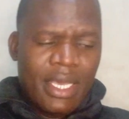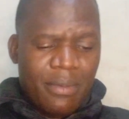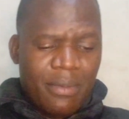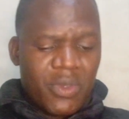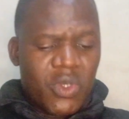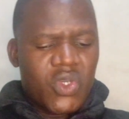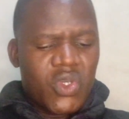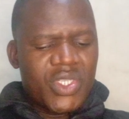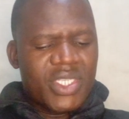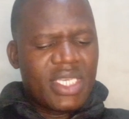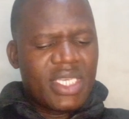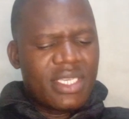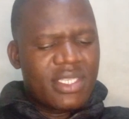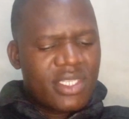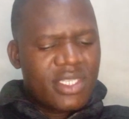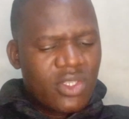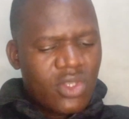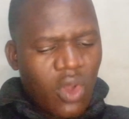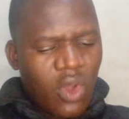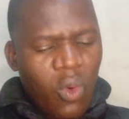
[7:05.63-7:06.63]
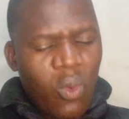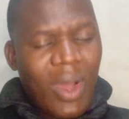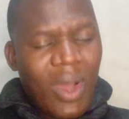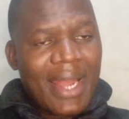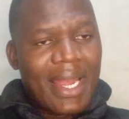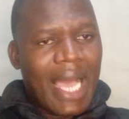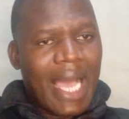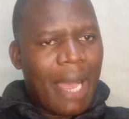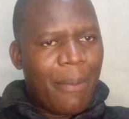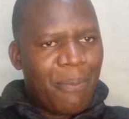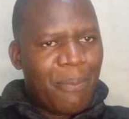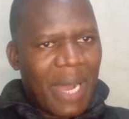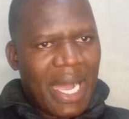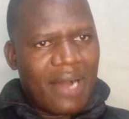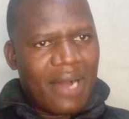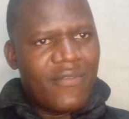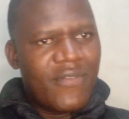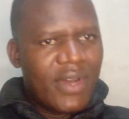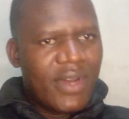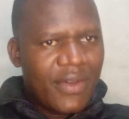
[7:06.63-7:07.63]
Because there is no one
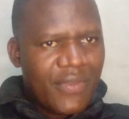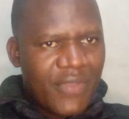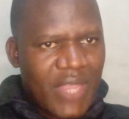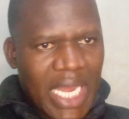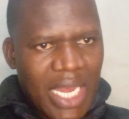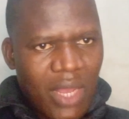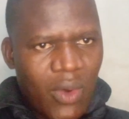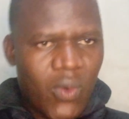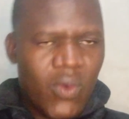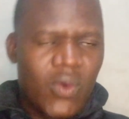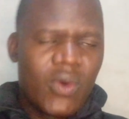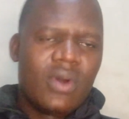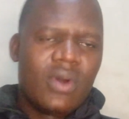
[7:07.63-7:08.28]
above the law.